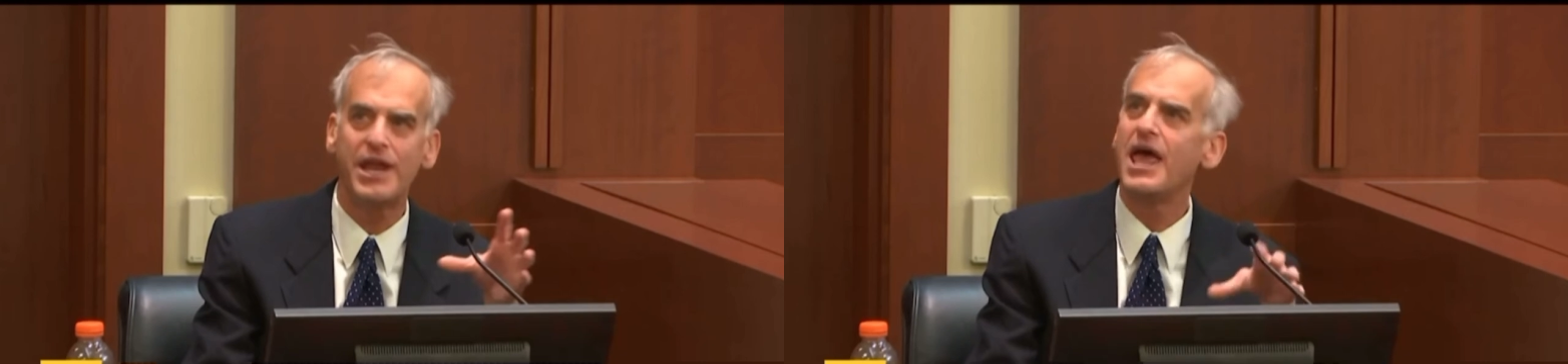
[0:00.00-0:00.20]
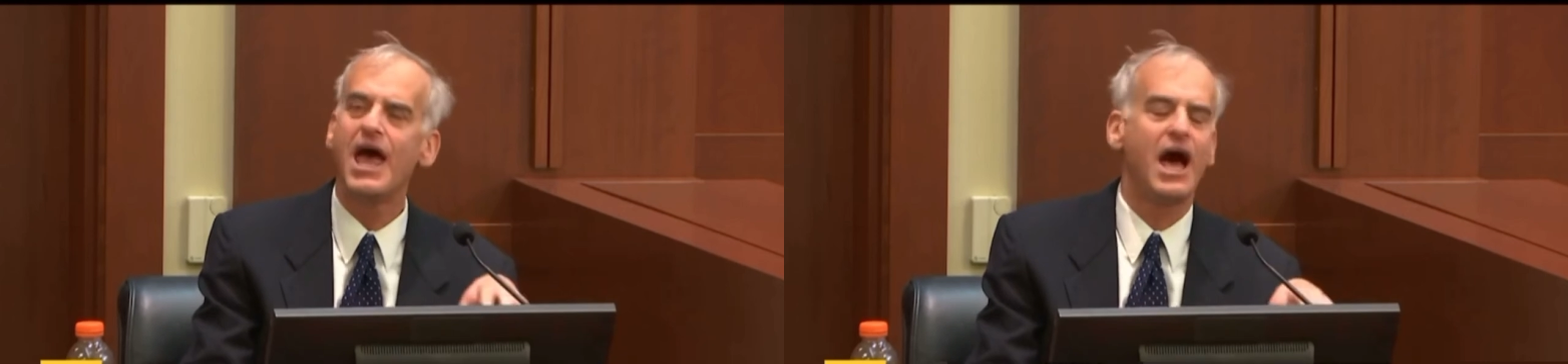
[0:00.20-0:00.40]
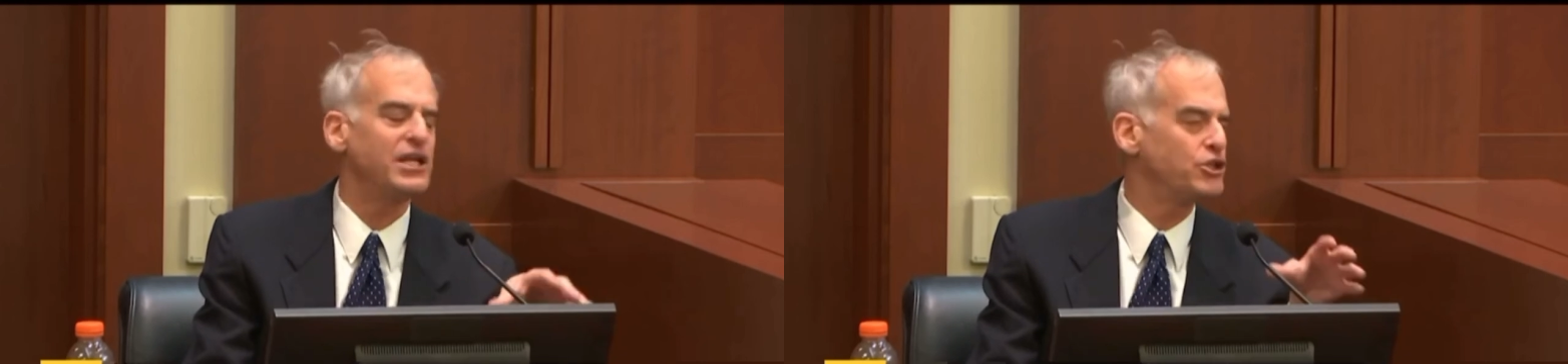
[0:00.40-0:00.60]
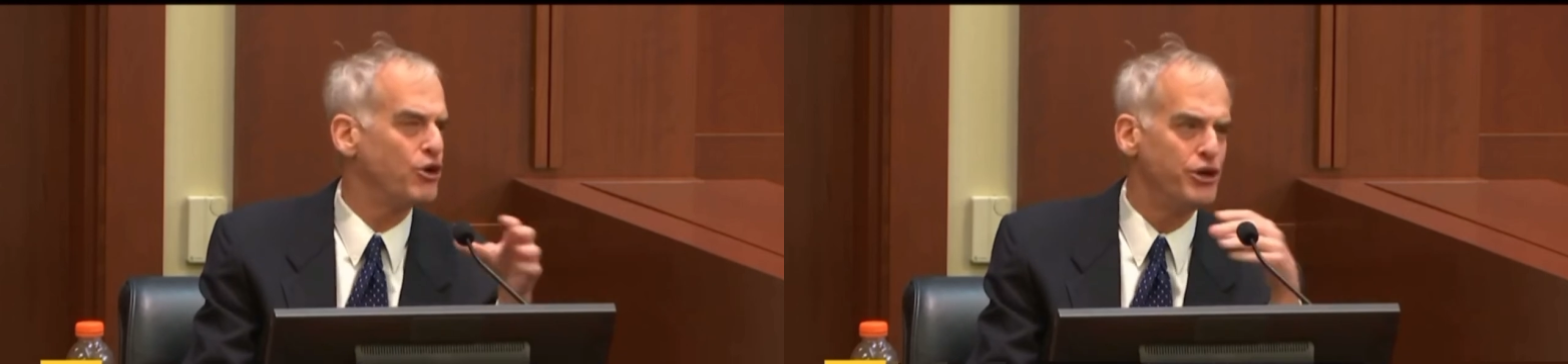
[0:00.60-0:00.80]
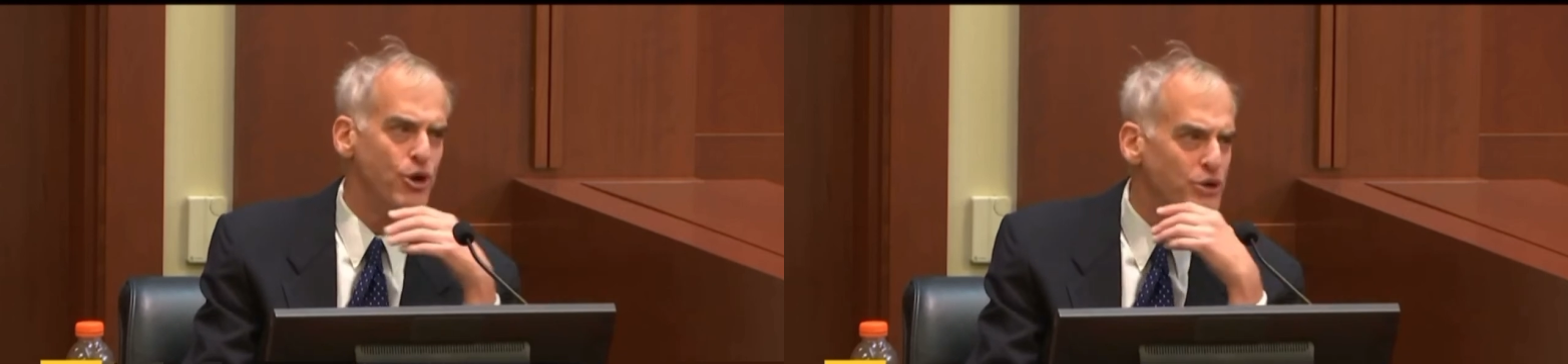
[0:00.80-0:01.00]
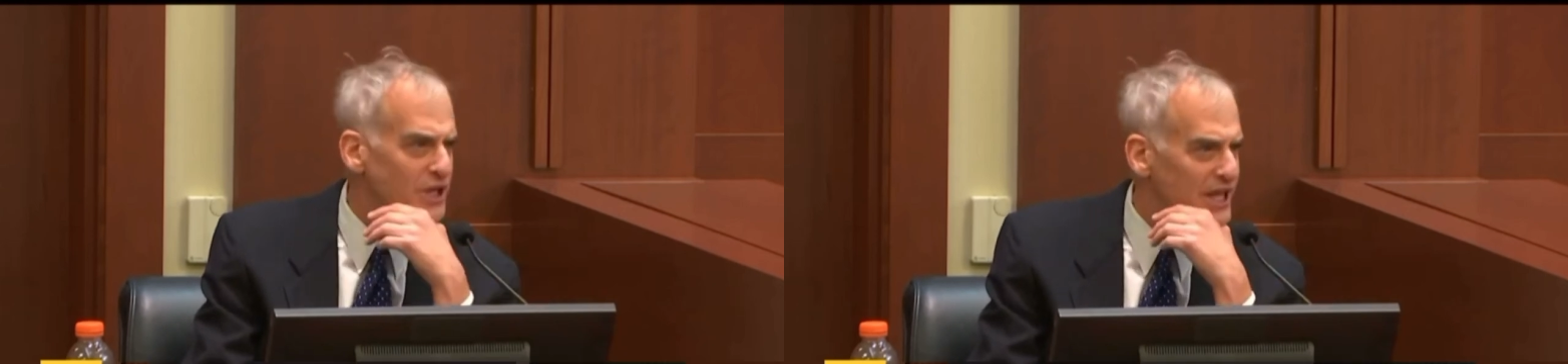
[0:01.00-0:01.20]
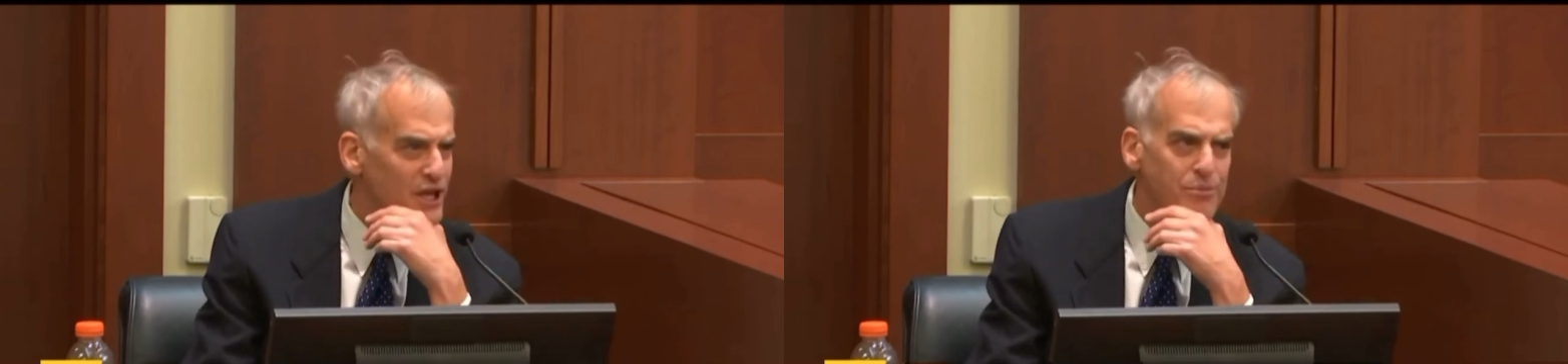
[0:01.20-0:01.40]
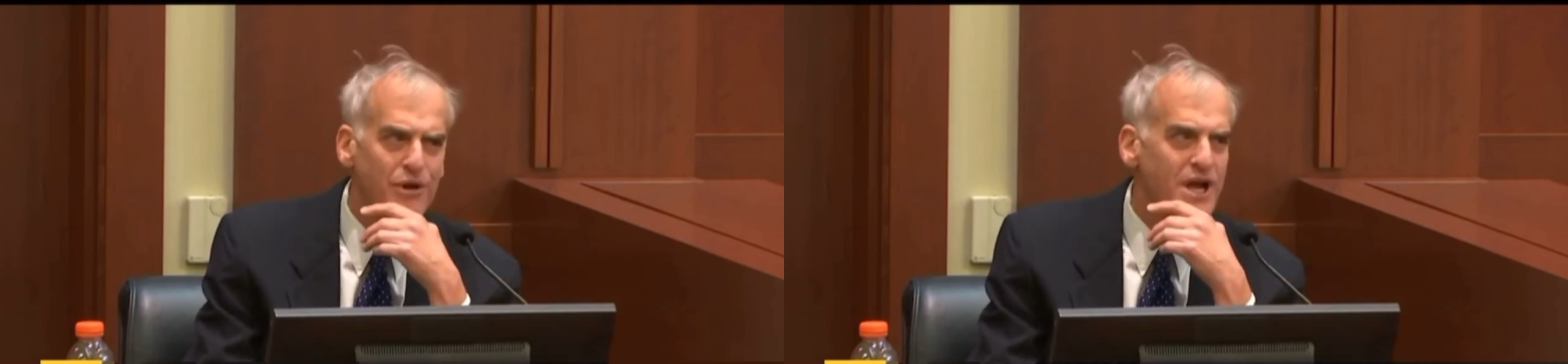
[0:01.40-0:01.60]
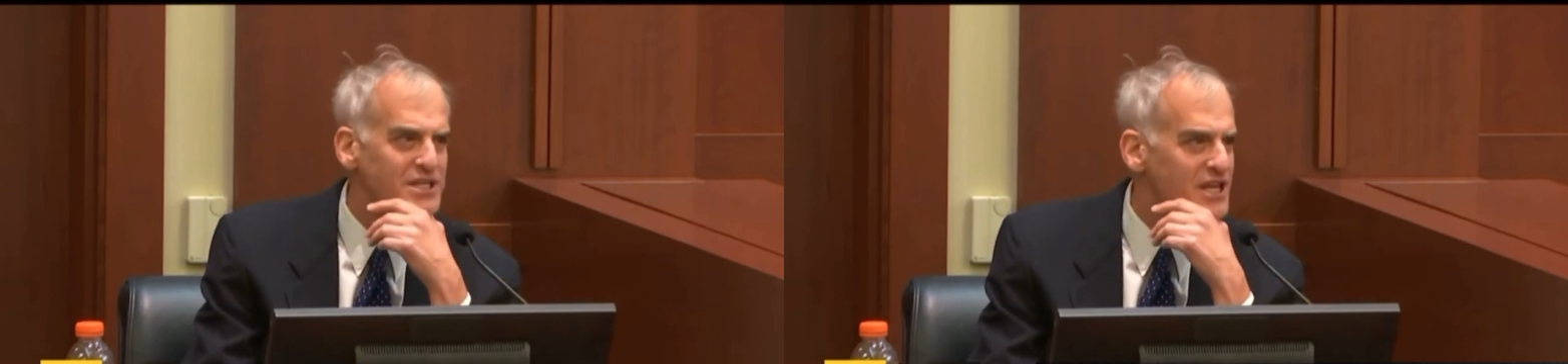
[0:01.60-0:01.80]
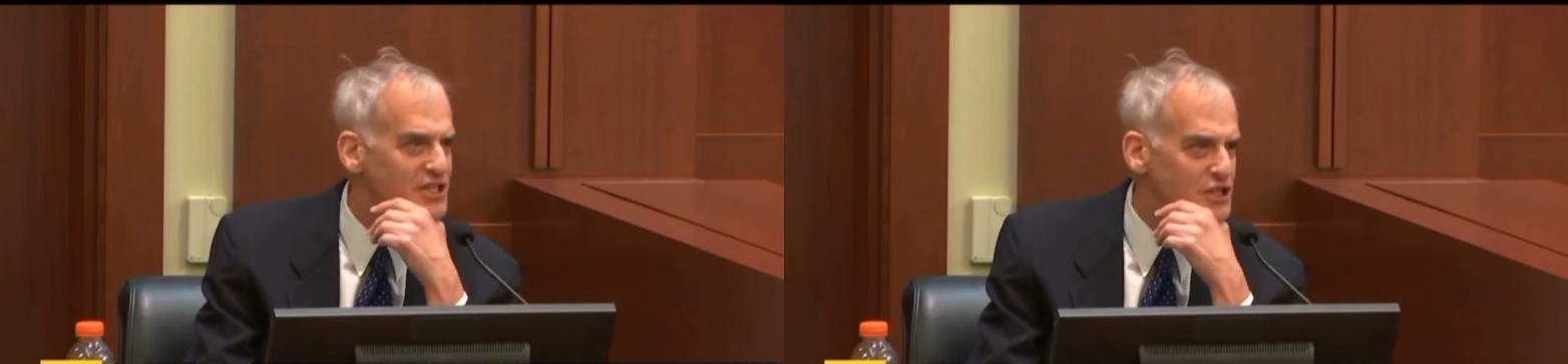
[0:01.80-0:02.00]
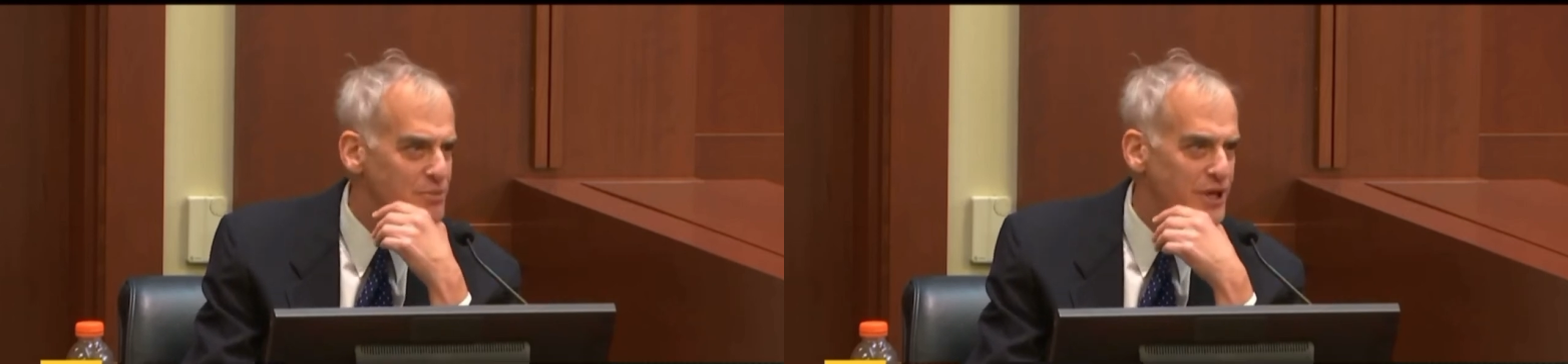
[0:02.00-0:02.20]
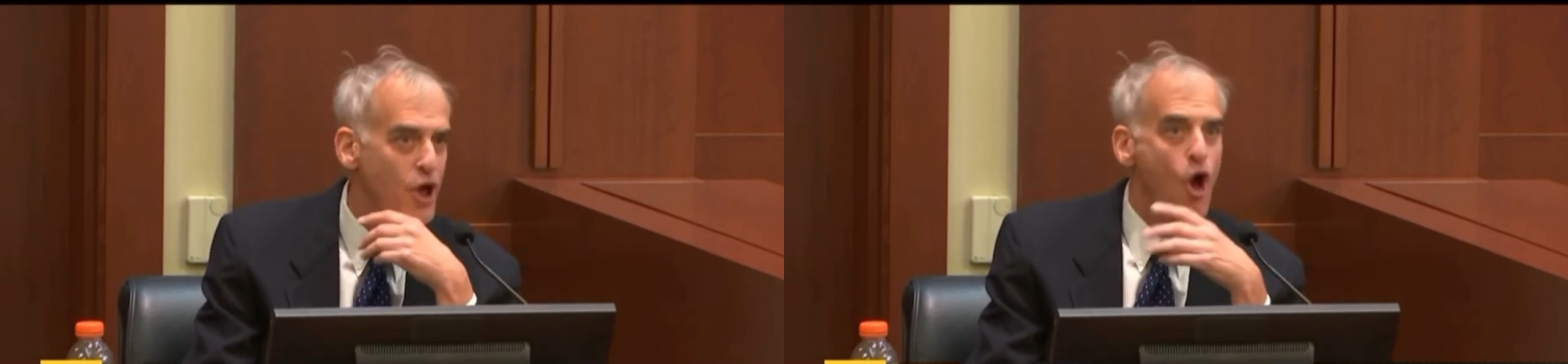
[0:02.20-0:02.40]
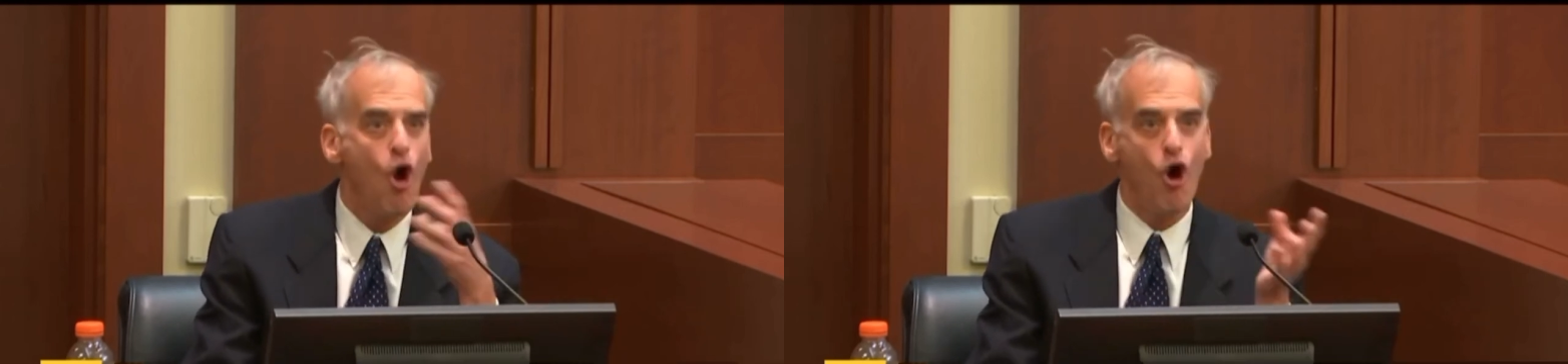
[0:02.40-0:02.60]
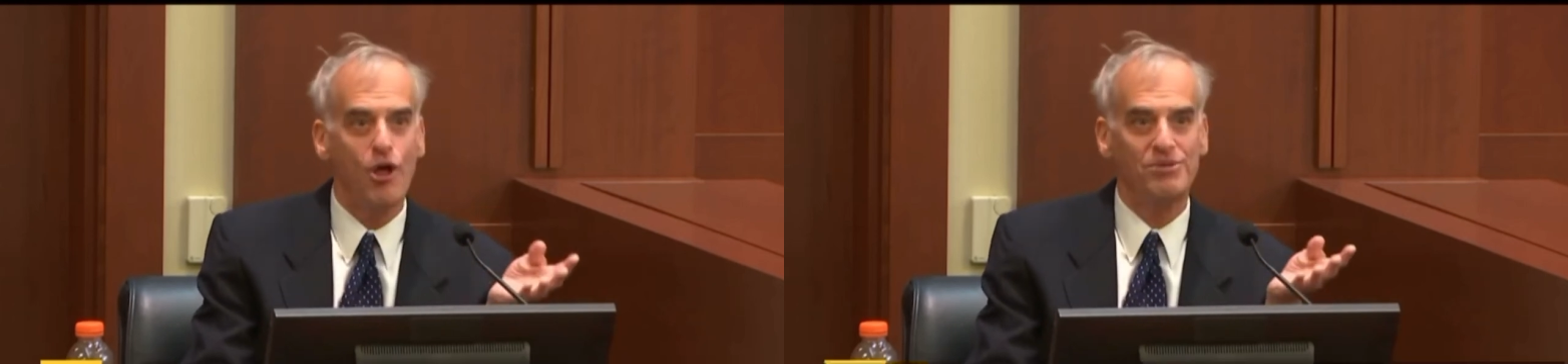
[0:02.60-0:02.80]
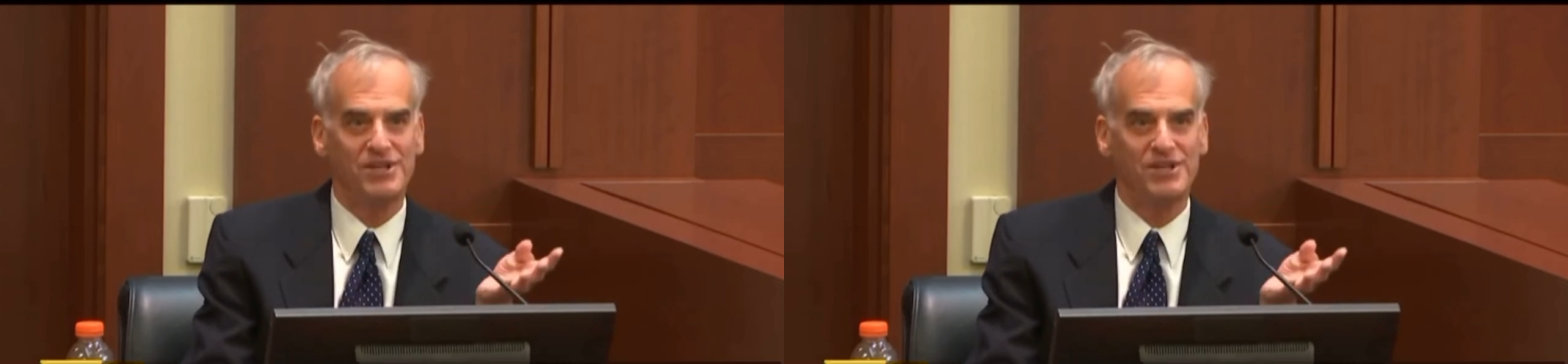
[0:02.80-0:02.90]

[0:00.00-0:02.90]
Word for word: I saw no delay in processing speed. All I'm saying.